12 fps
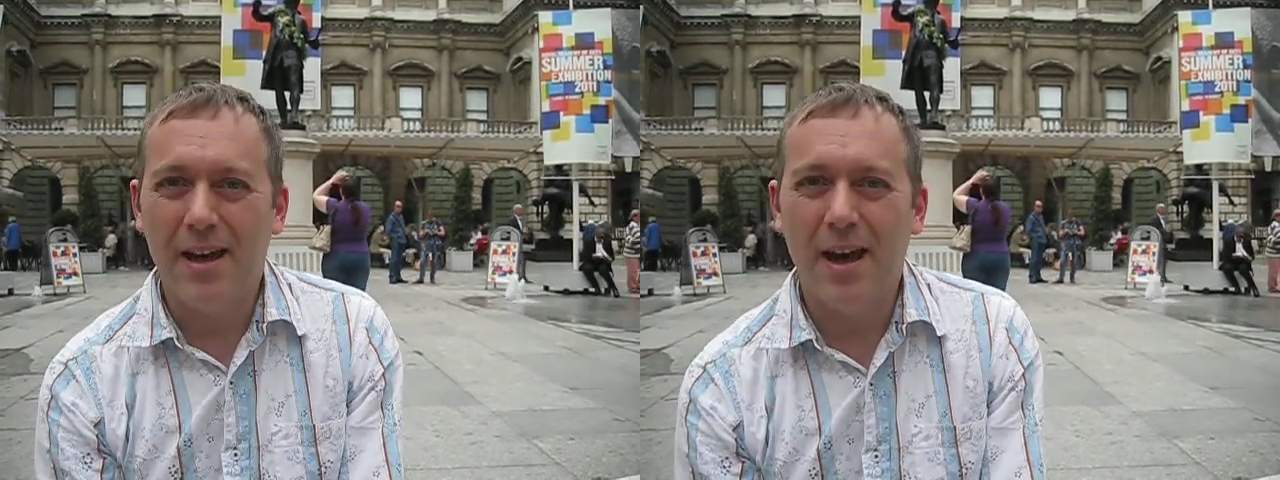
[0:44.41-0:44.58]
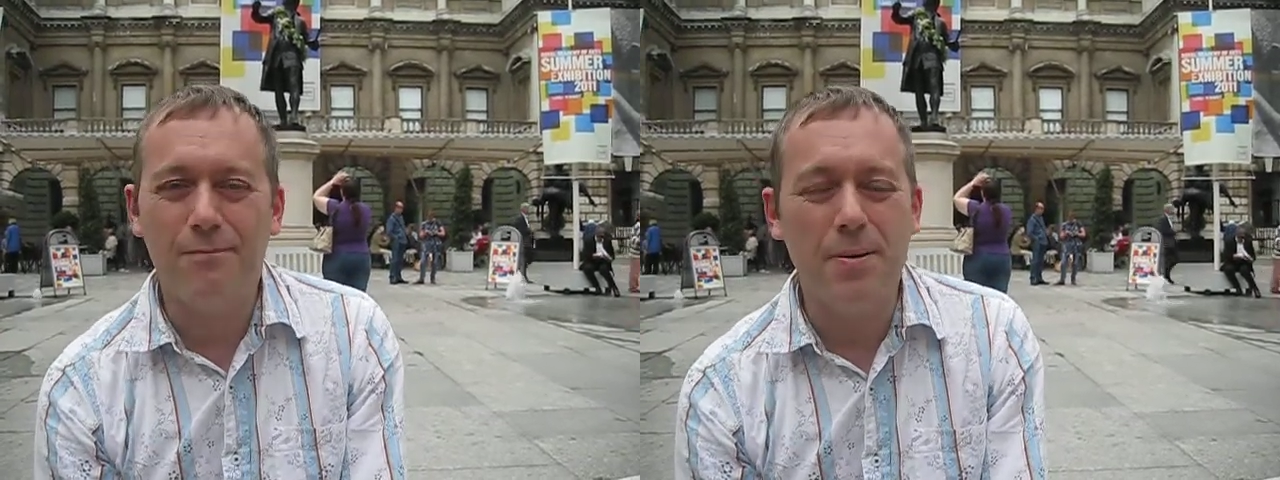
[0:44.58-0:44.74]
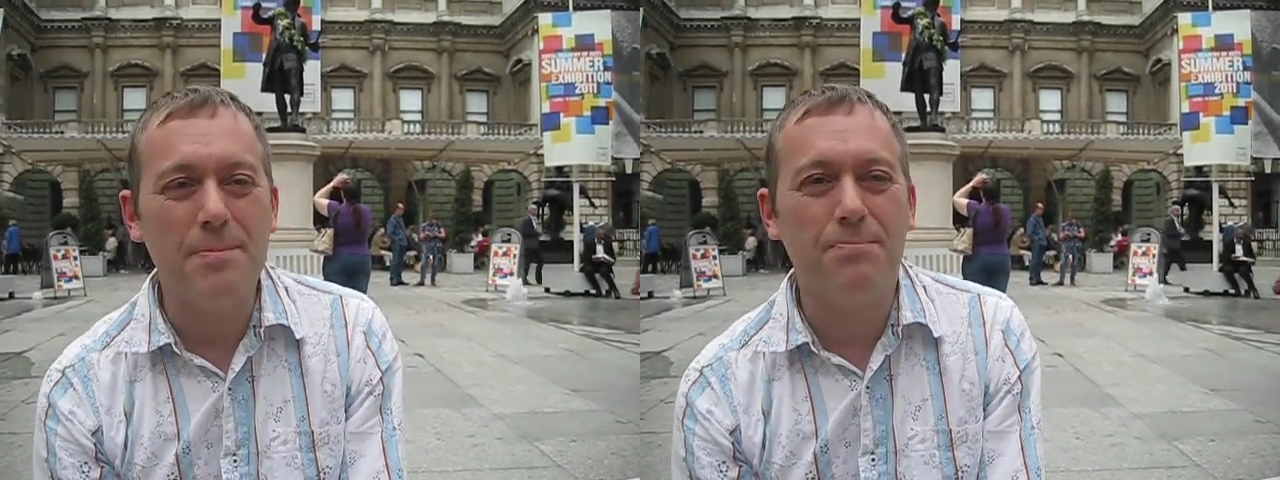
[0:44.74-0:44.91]

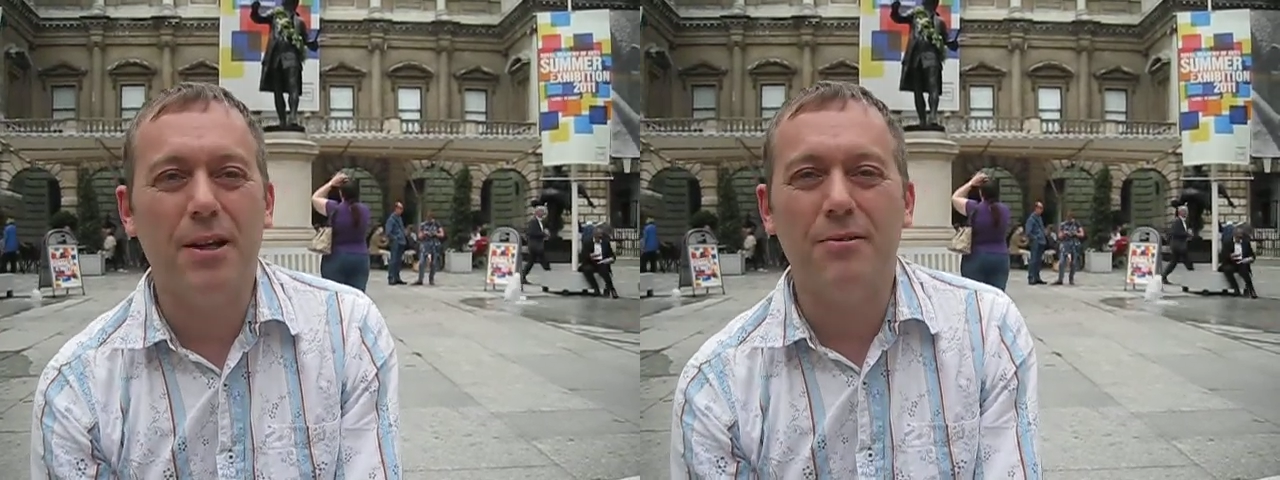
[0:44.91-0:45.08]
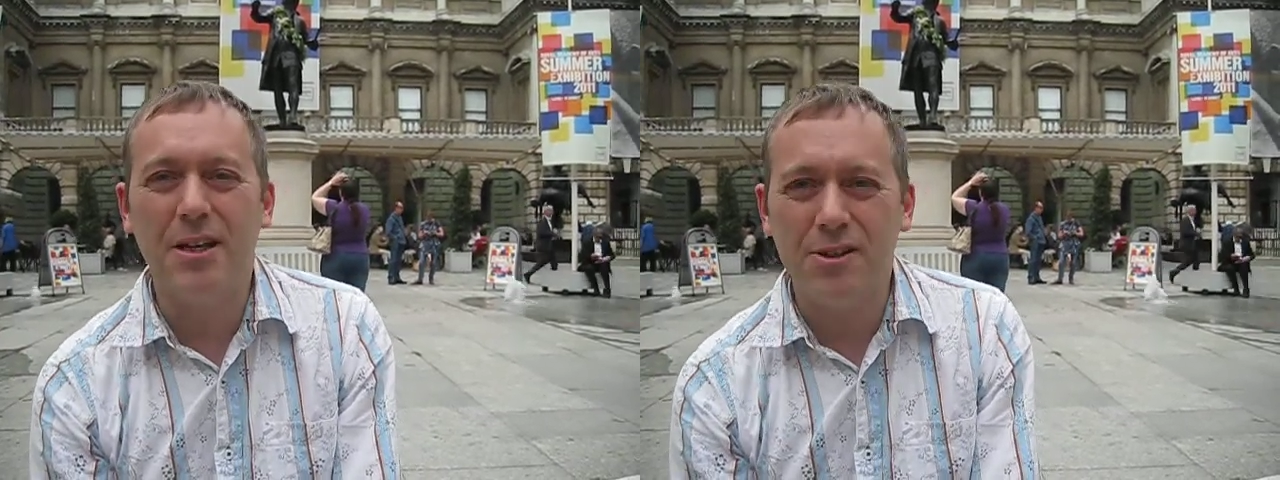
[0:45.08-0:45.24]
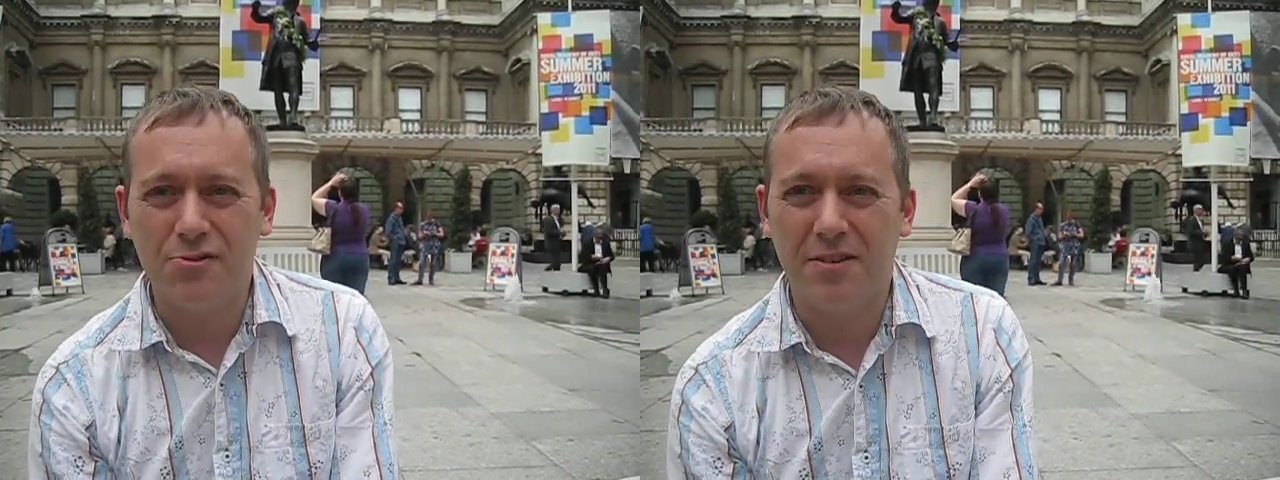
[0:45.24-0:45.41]
If people
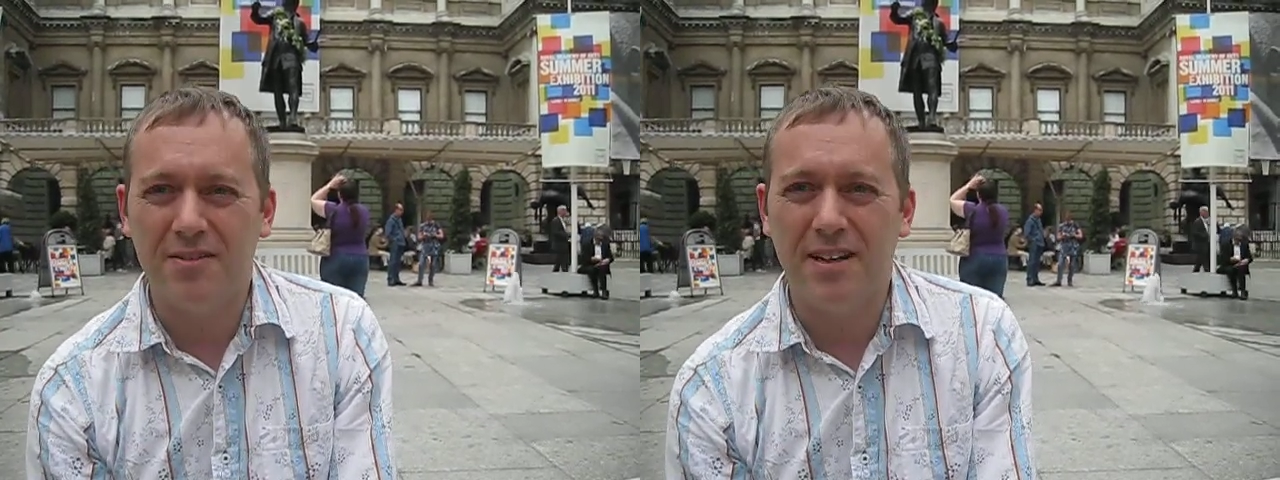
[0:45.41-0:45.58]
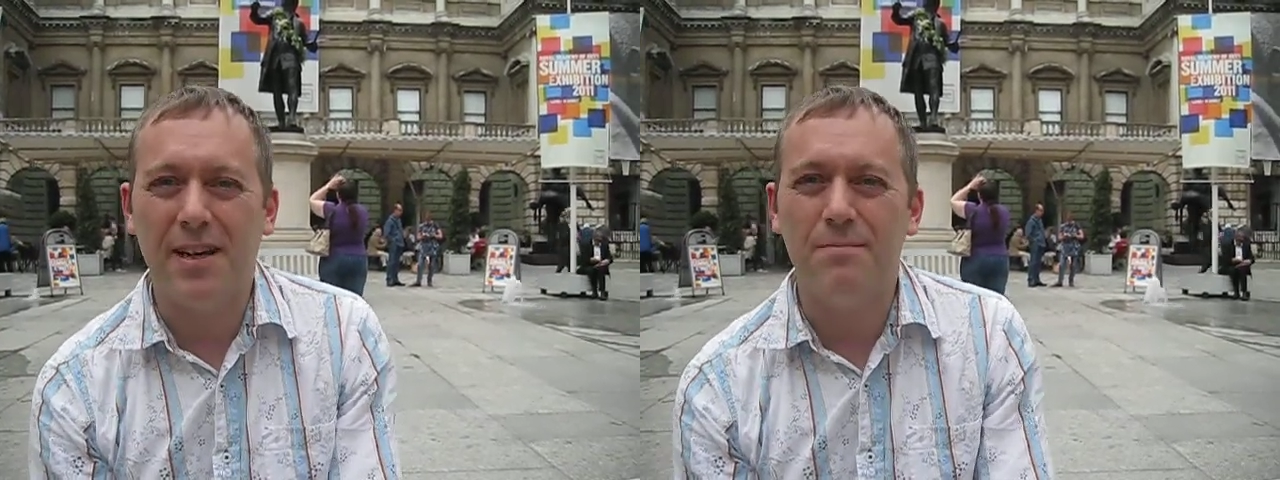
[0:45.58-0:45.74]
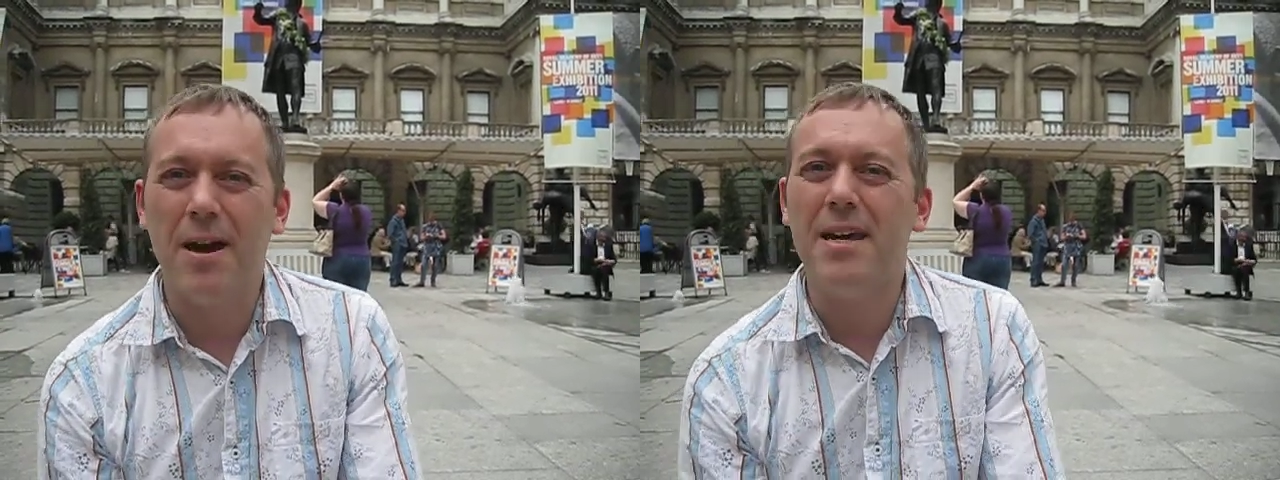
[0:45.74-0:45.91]
are
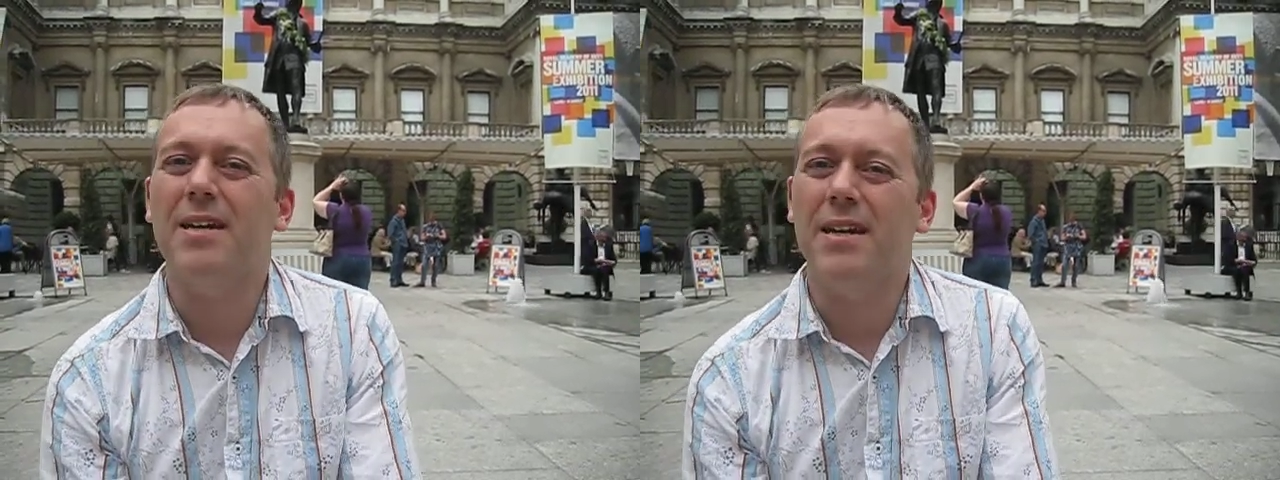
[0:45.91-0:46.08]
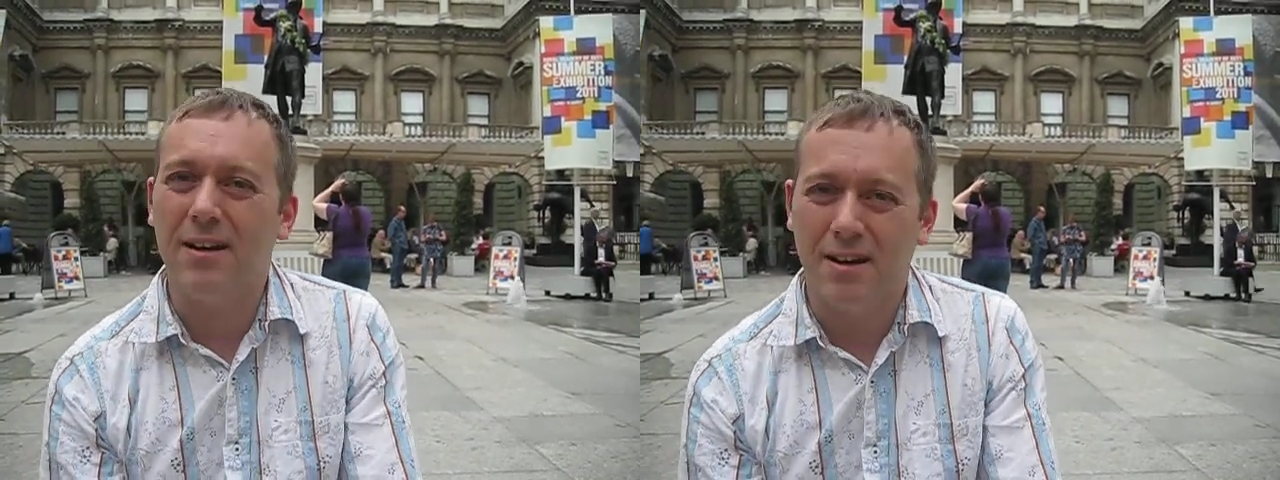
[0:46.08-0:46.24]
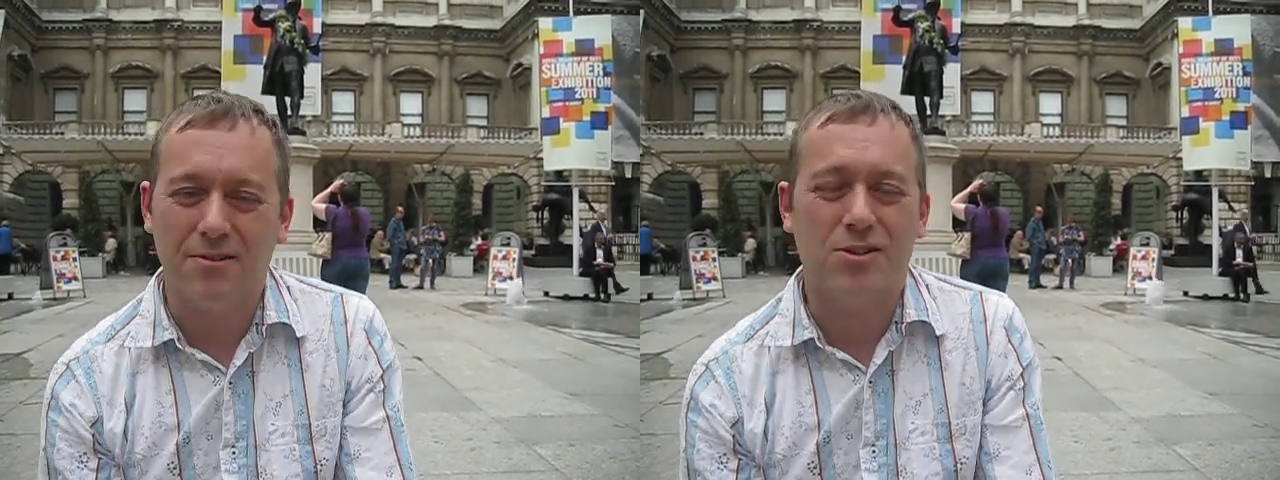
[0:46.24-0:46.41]
interested in
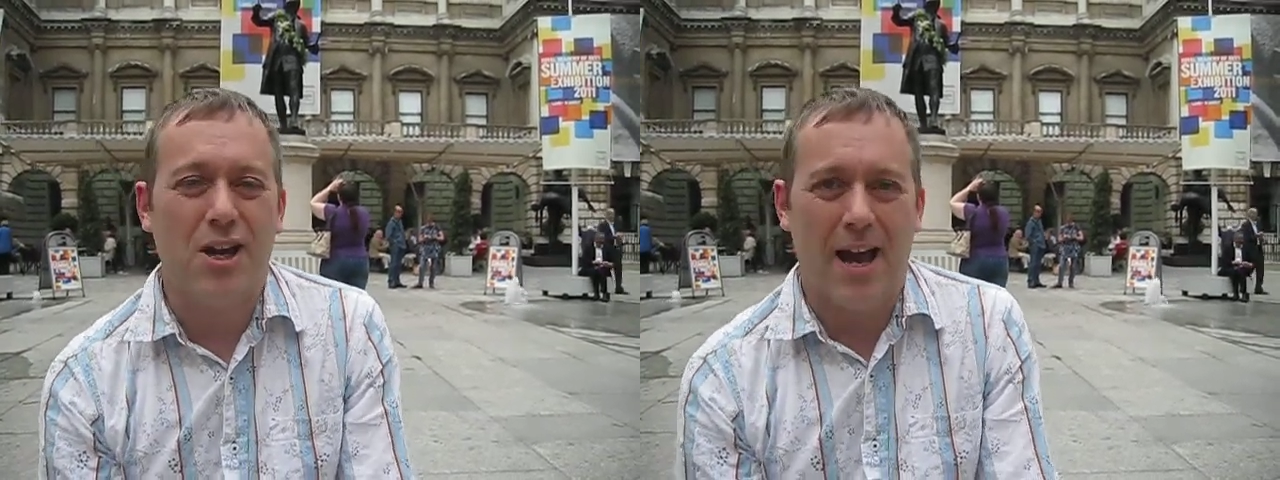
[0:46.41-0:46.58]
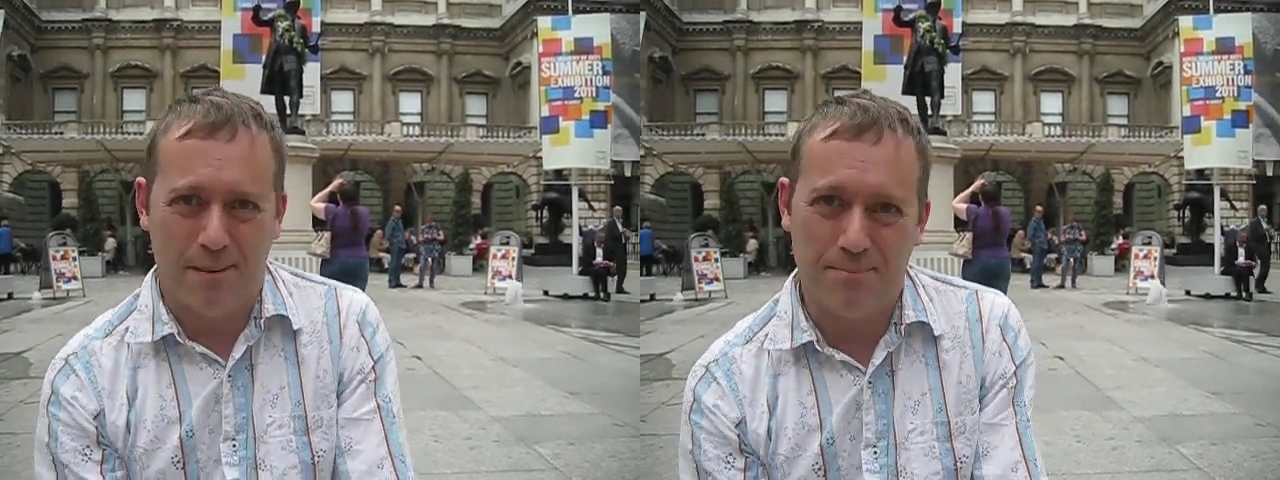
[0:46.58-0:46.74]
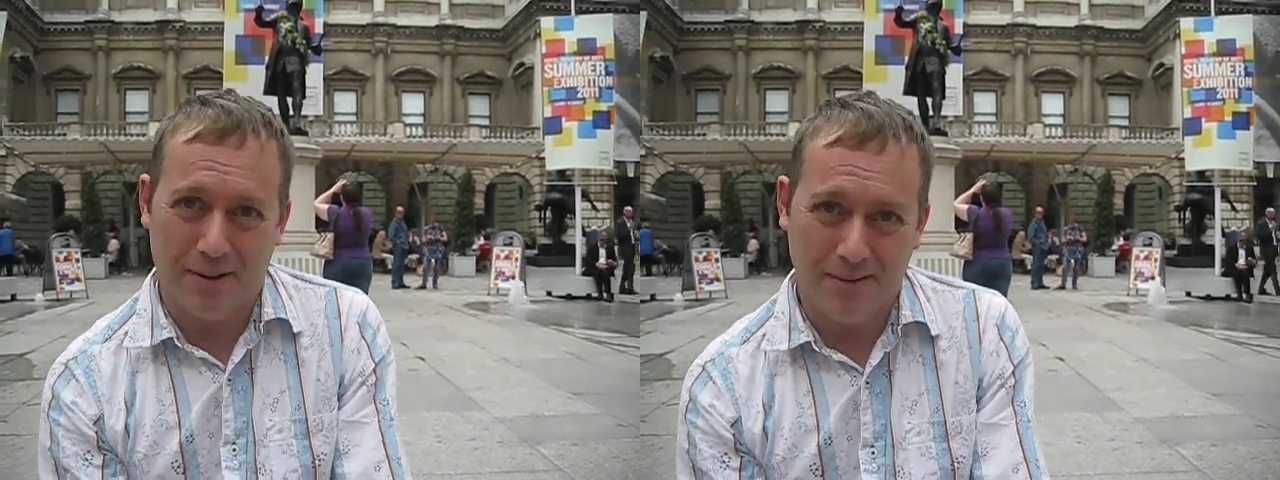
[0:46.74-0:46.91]
making culture
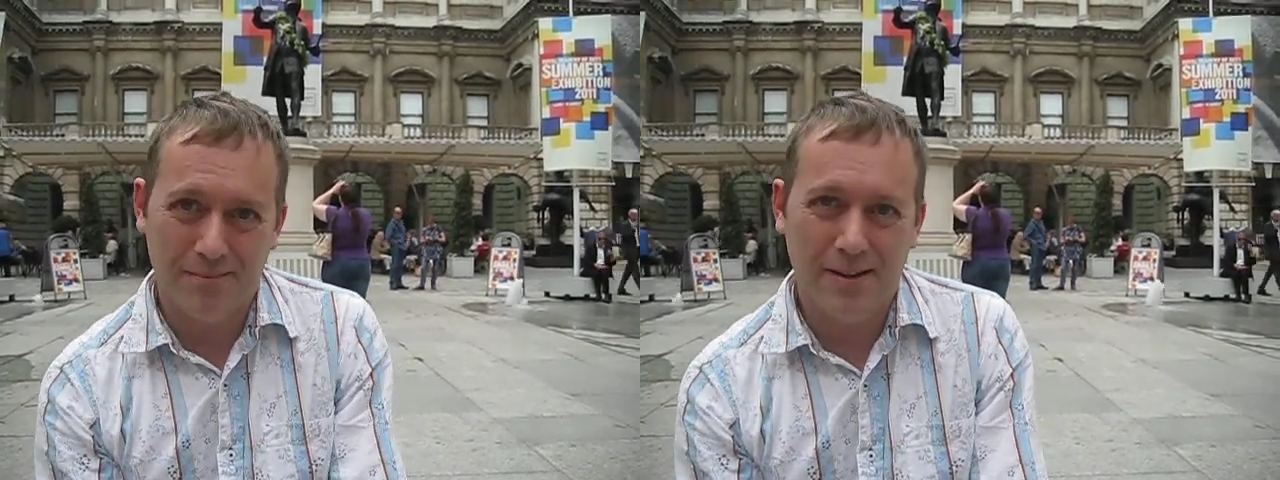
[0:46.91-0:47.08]
happen